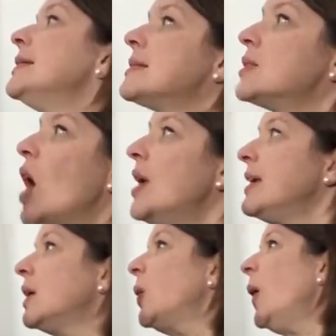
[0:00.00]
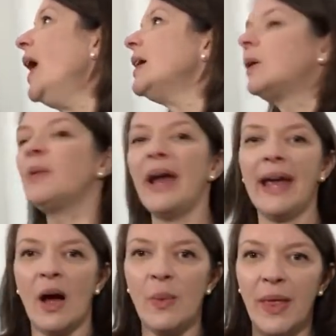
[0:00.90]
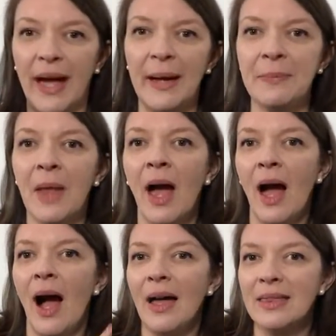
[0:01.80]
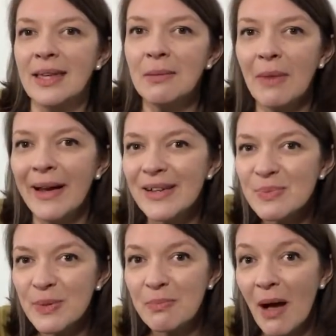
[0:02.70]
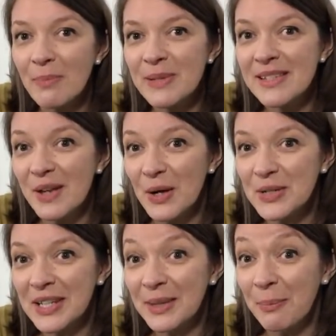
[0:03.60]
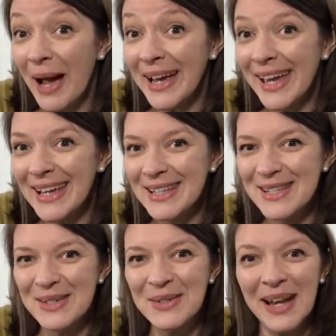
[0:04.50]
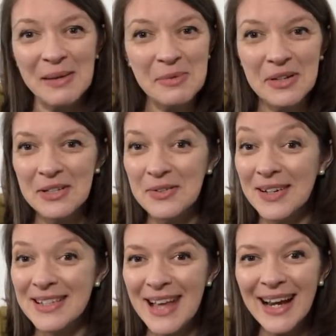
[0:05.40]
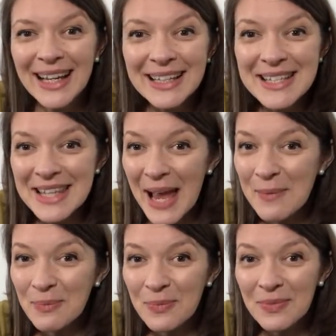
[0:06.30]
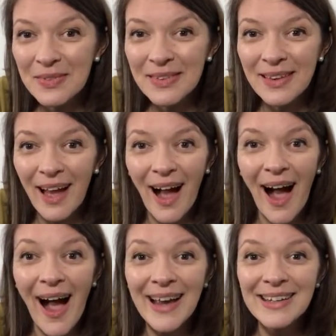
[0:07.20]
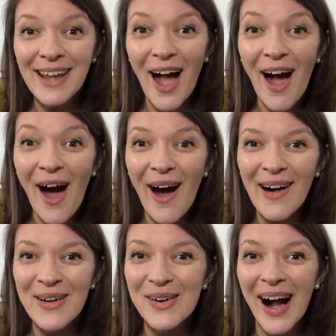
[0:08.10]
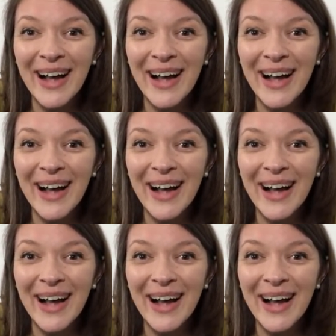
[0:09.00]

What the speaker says: it's turning quite grey out there. I think my husband might be starting the pancake soon, and I'm going to do exactly the same. I know,